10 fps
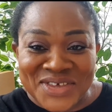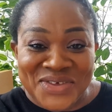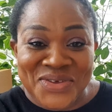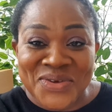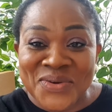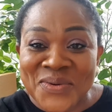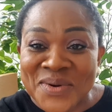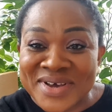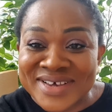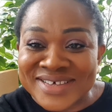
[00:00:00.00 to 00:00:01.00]
You
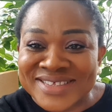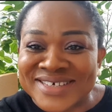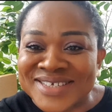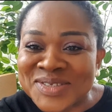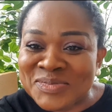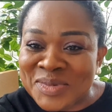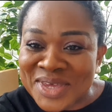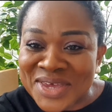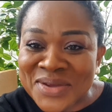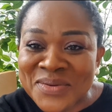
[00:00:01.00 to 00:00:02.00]
are the
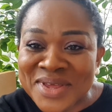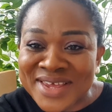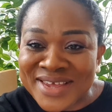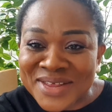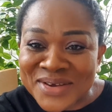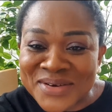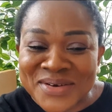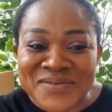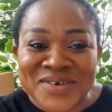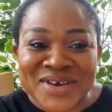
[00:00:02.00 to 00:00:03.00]
Spirit
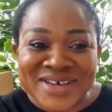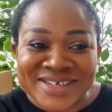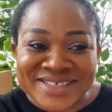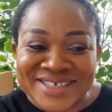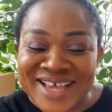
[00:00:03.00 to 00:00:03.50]
of God.